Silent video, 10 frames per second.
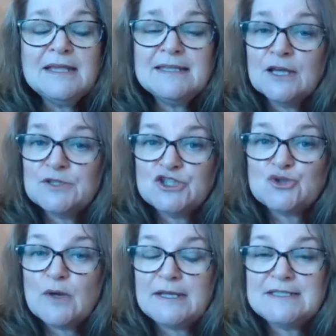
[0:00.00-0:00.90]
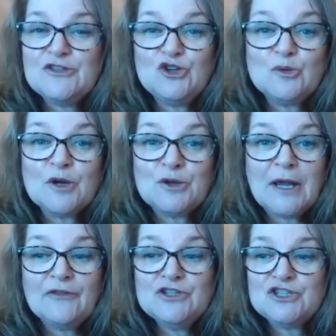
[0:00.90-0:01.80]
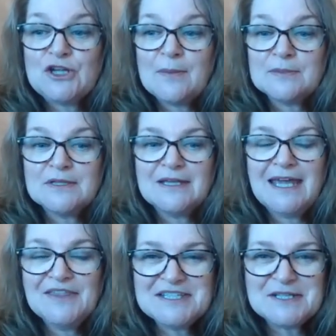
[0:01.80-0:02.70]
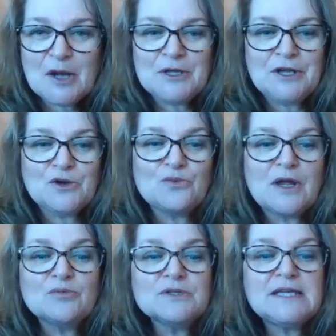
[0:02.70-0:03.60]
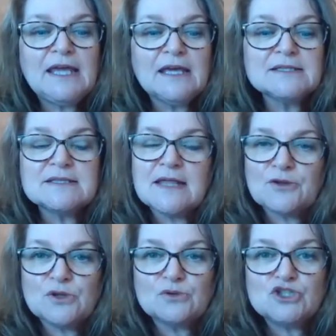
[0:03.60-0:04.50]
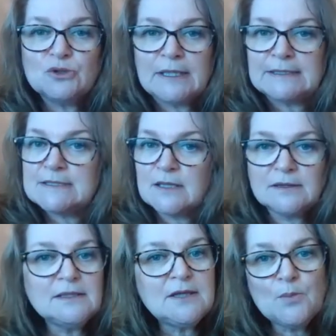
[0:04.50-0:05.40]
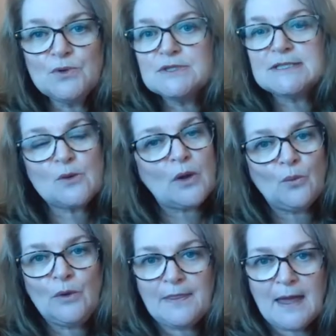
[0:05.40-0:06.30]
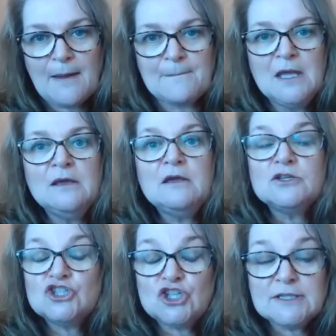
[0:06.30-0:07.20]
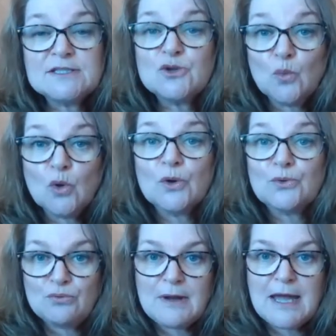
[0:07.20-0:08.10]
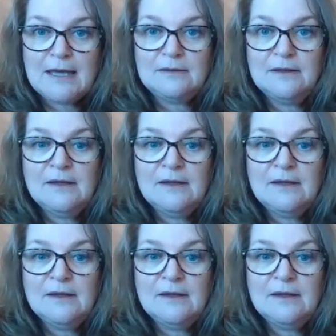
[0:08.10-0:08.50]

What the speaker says: Now since red is in the numerator and the denominator, we're able to cancel out those units, not the numbers that went with them, just the word red.